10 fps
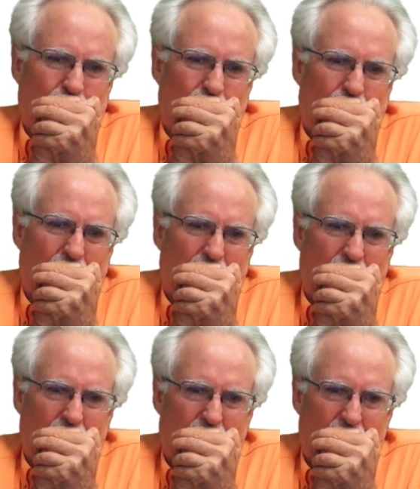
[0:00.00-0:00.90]

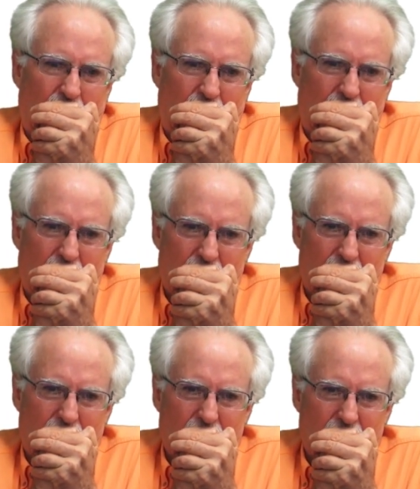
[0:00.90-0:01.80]

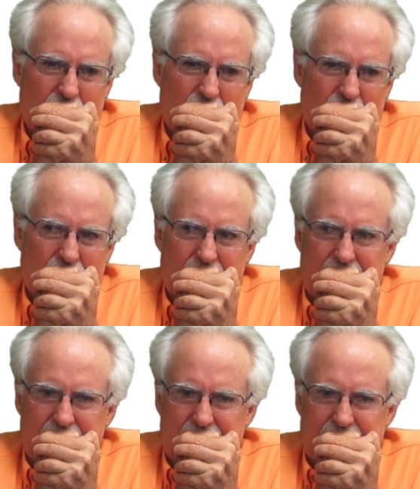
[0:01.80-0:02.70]

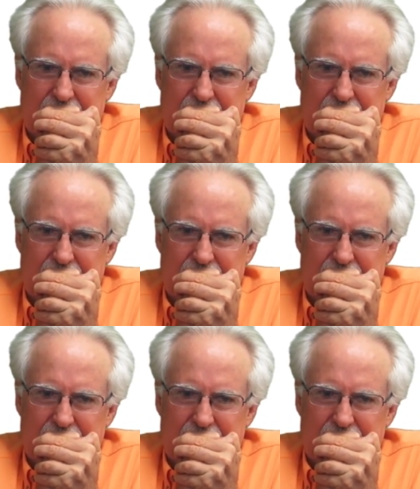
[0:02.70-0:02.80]
Nothing is said.